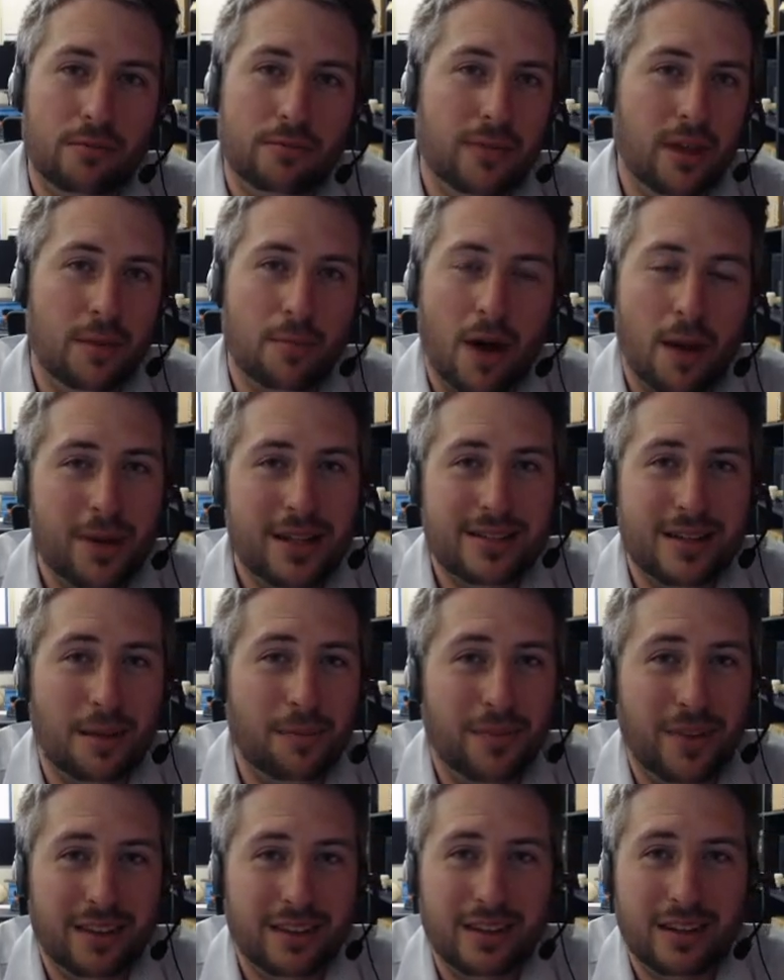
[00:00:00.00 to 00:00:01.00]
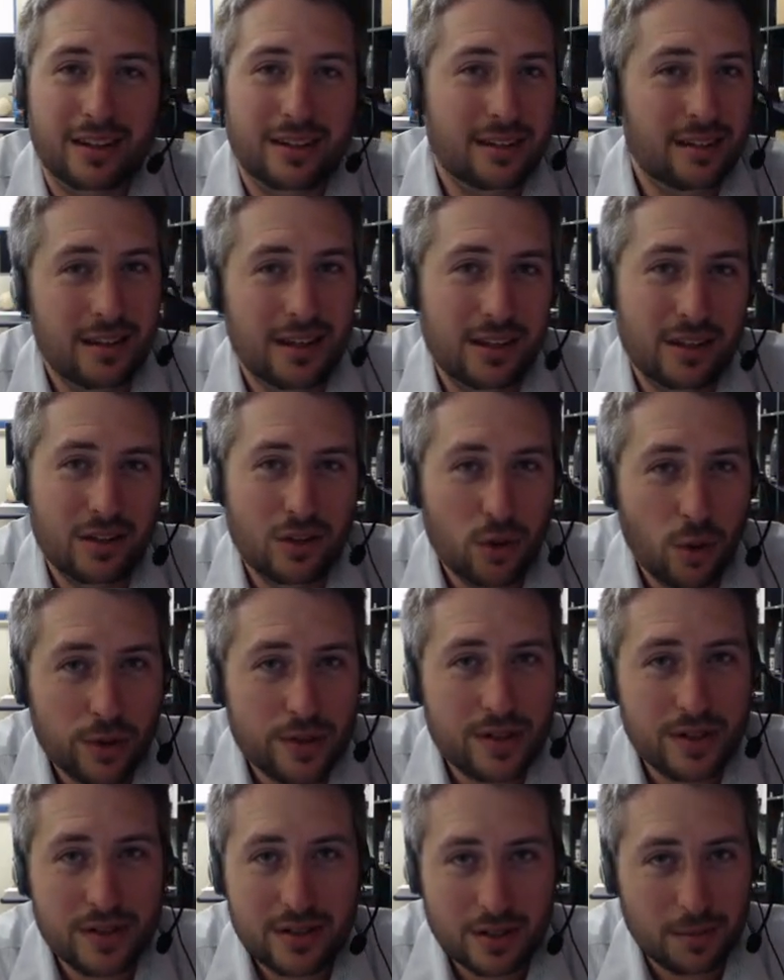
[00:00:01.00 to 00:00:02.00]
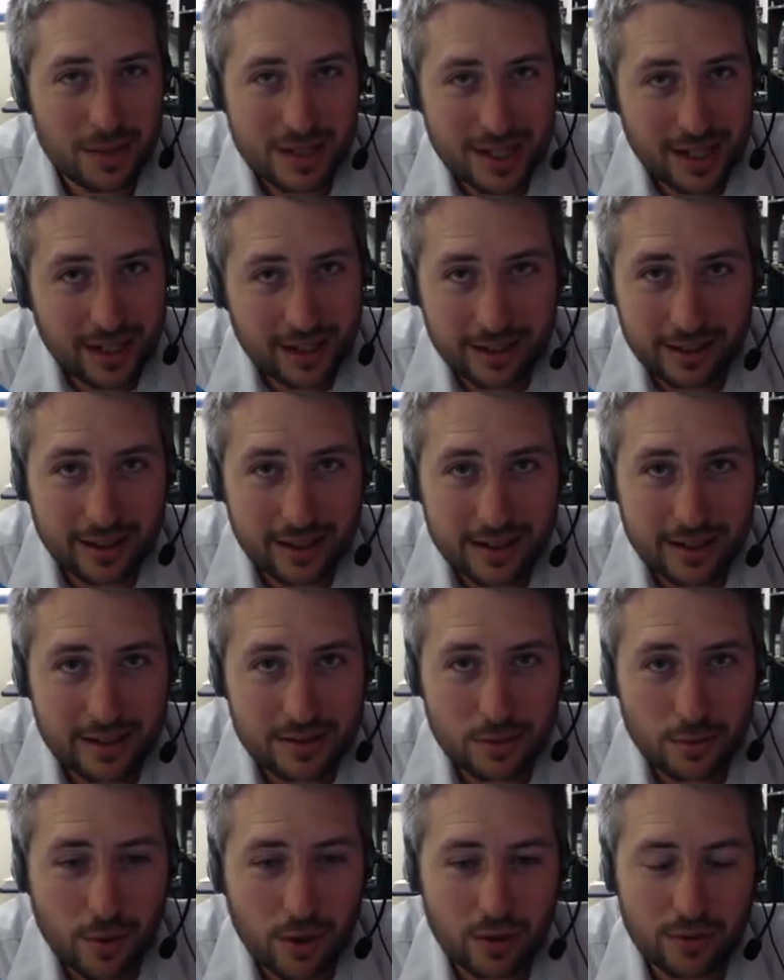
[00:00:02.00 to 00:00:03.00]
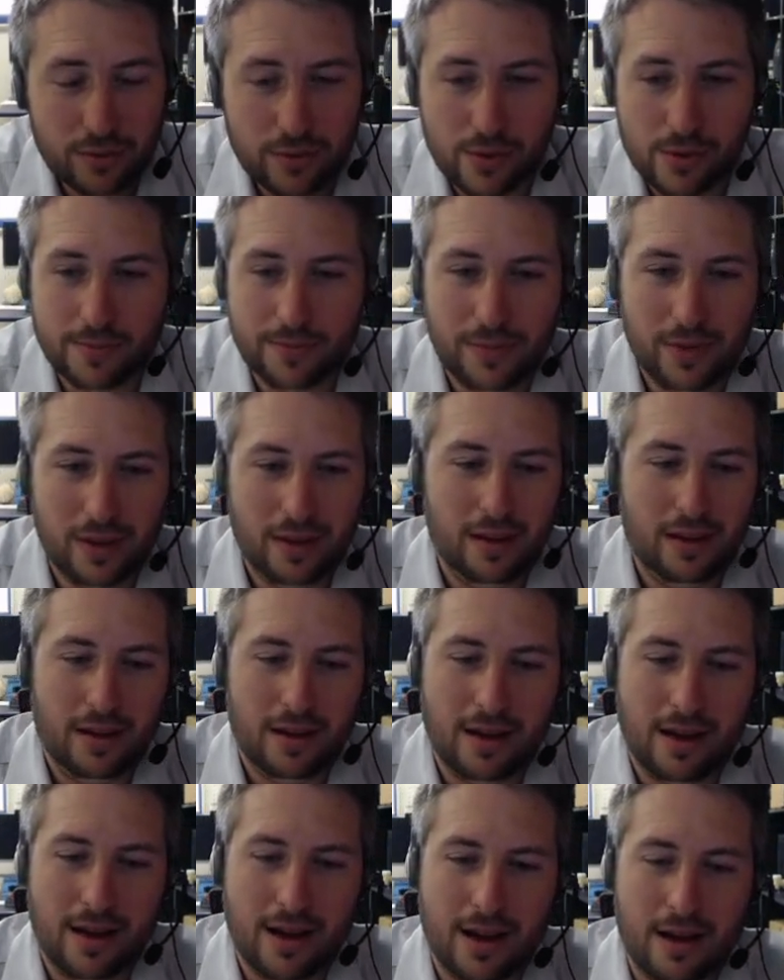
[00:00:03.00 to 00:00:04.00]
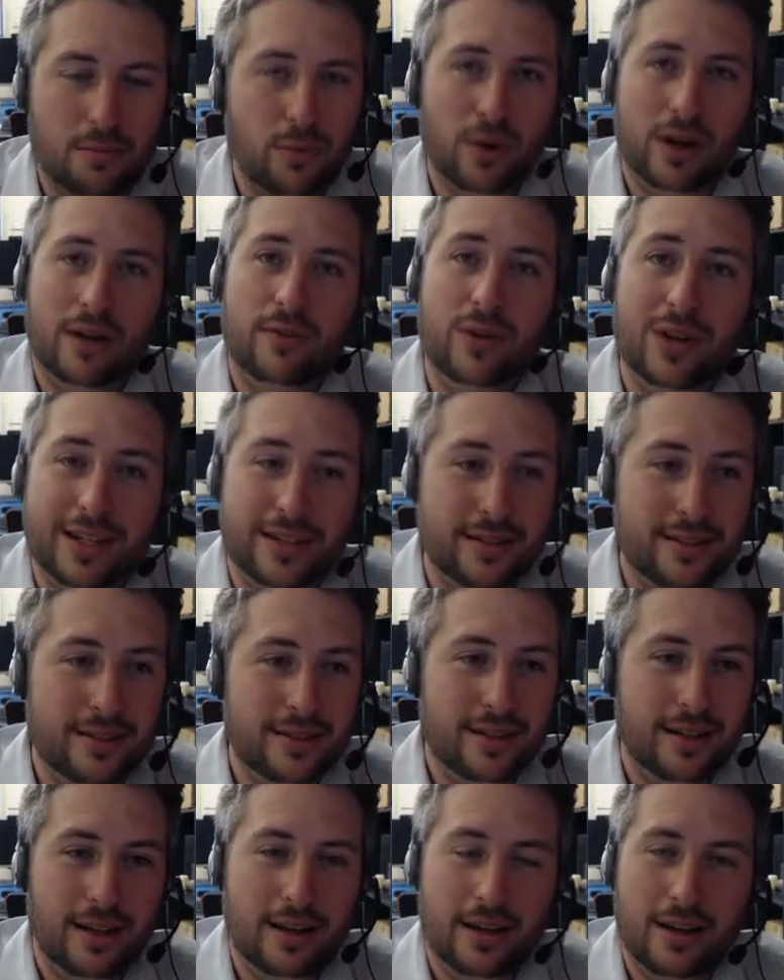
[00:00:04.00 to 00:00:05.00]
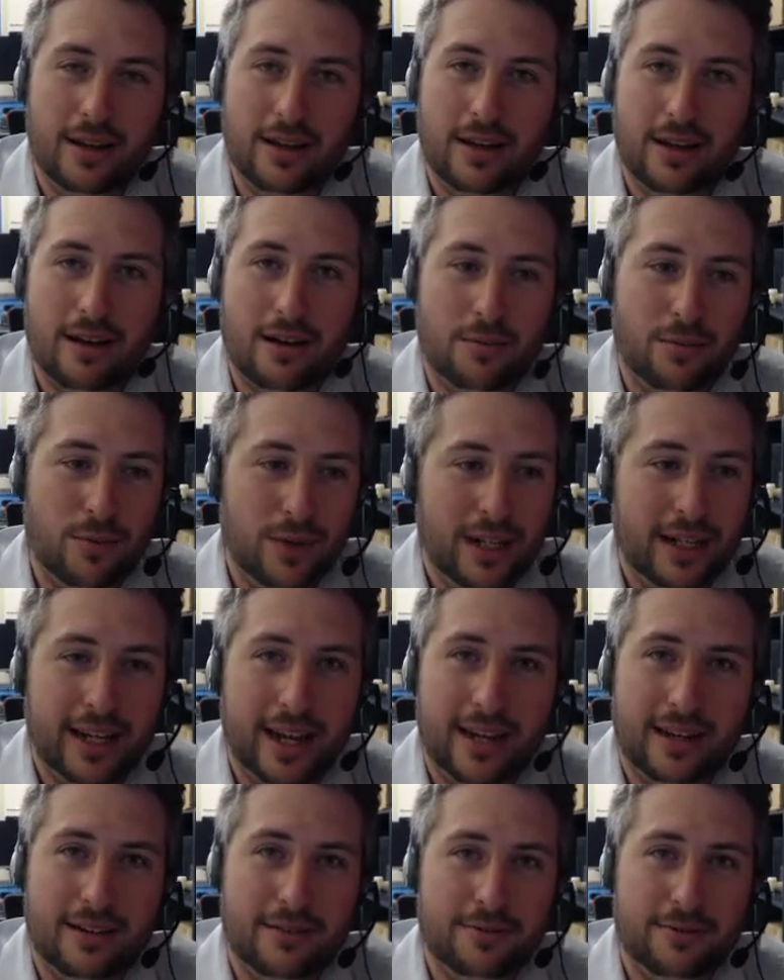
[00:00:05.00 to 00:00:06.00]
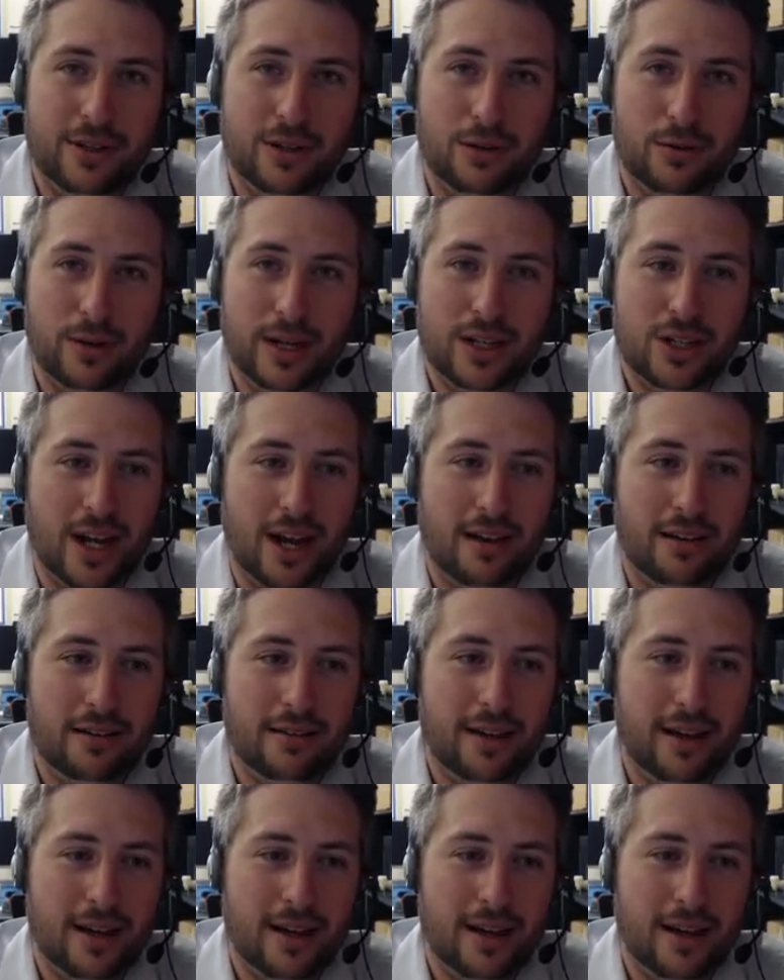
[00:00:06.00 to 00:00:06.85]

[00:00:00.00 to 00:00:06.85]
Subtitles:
There might be something that in your system particularly that doesn't work for. Whatever it is, I'm really keen for you to reach out.